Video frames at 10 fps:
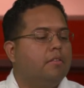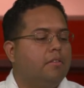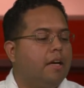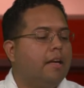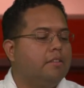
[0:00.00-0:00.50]

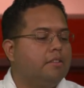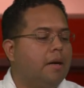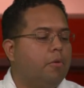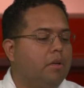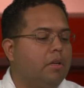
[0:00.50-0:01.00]
the kind of
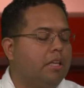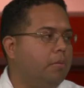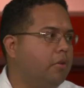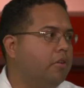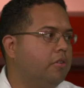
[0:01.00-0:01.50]
job that really
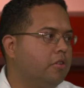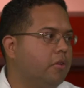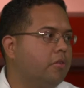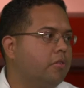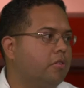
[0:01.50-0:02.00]
keeps you on your
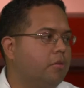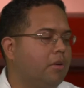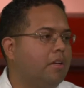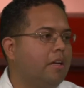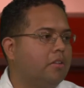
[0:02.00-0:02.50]
toes because you're
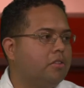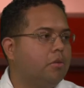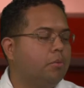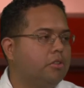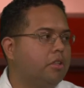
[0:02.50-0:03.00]
really not sure
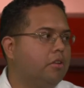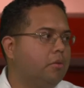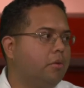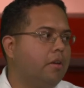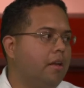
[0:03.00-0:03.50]
what you're going to do
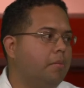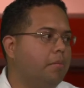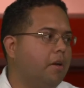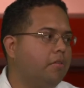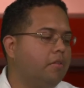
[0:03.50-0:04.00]
on a daily
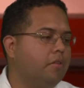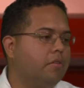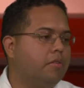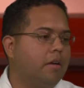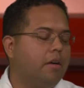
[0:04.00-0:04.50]

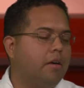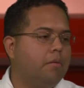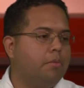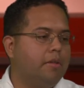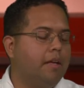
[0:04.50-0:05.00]
basis.
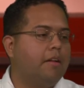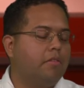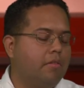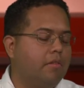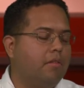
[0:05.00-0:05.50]
But
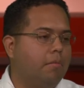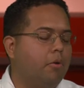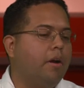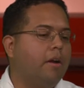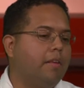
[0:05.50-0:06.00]
that's the
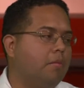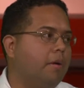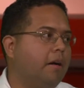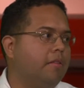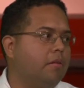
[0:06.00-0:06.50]
great thing
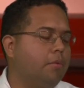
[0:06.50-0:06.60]
about the